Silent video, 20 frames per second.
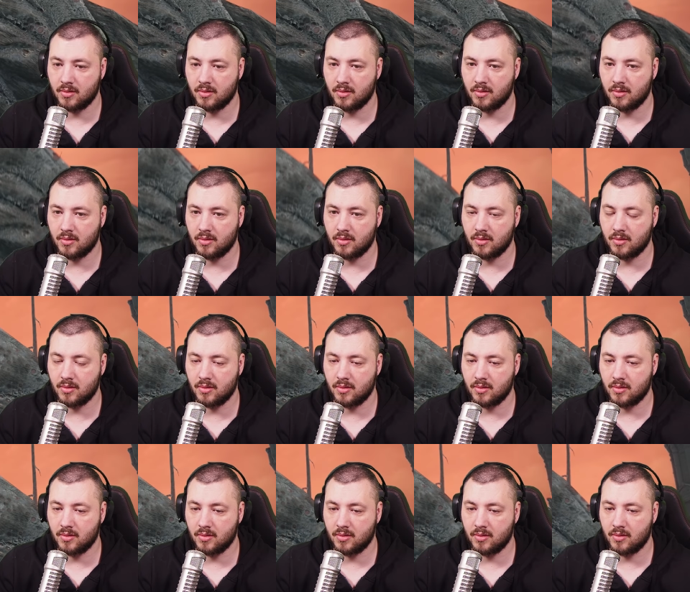
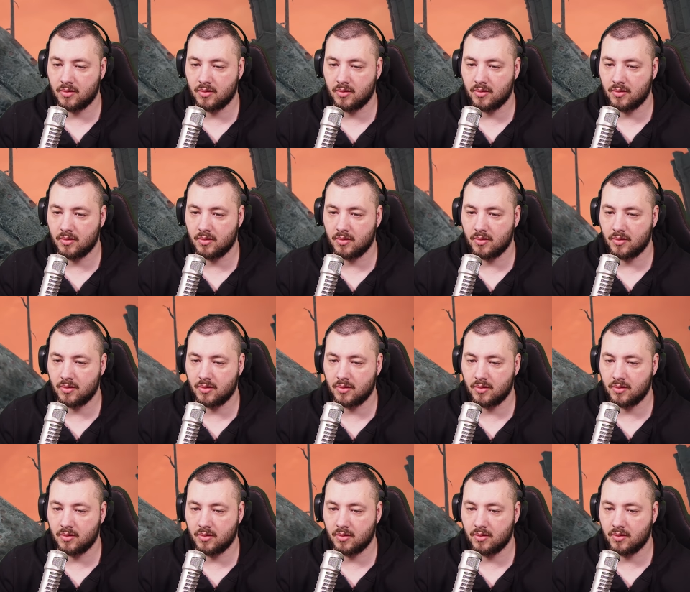
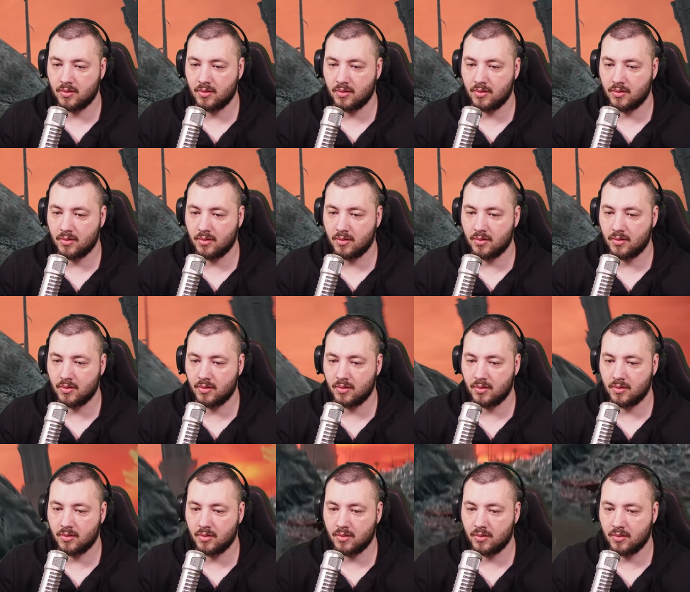
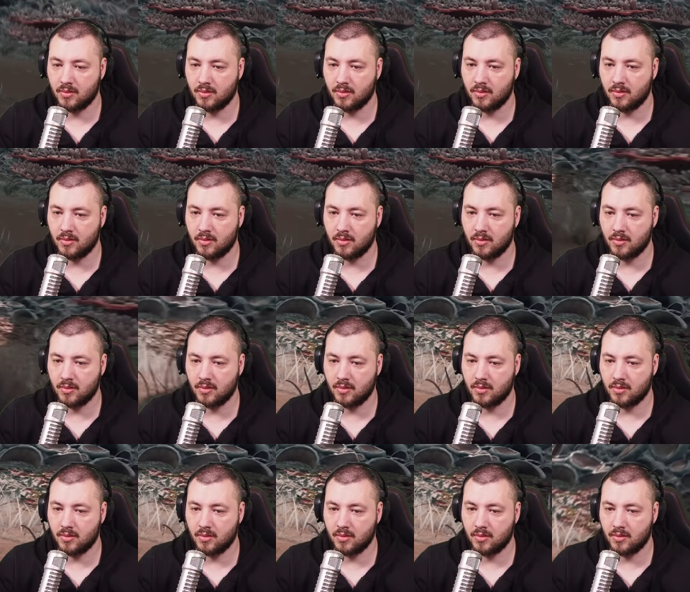
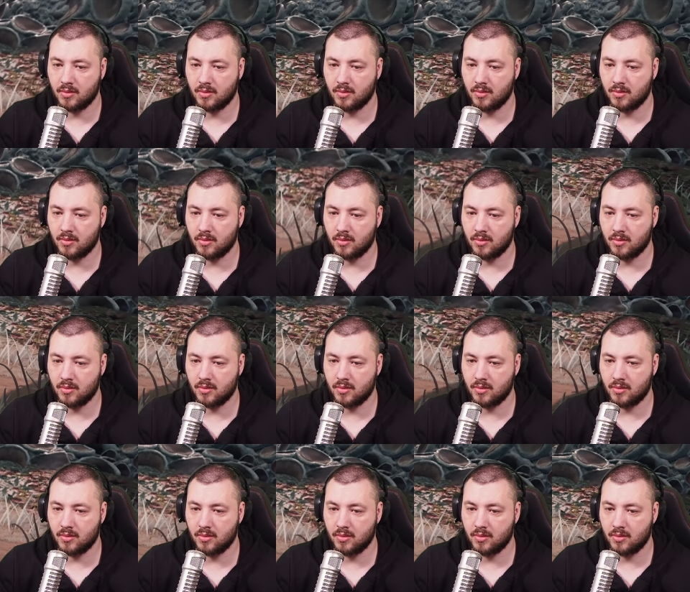
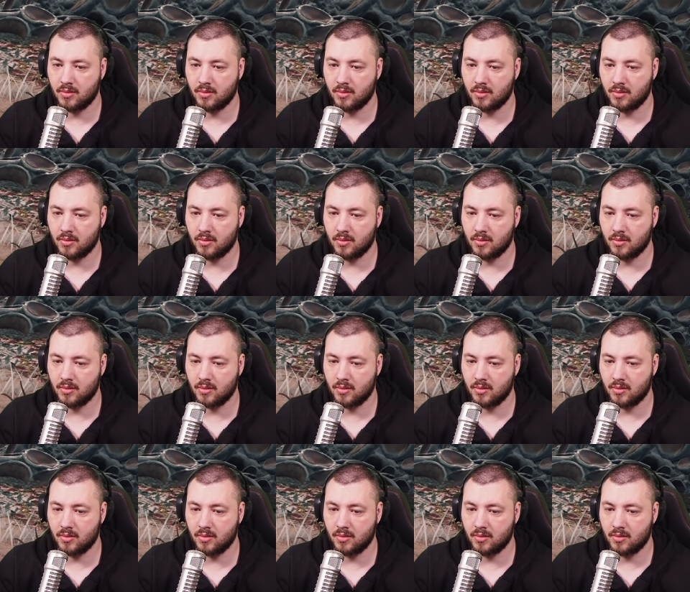
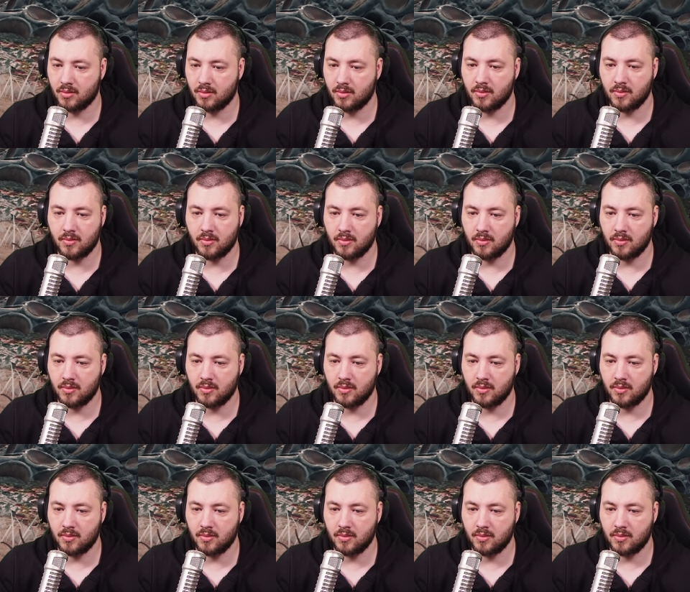No one is speaking in this clip.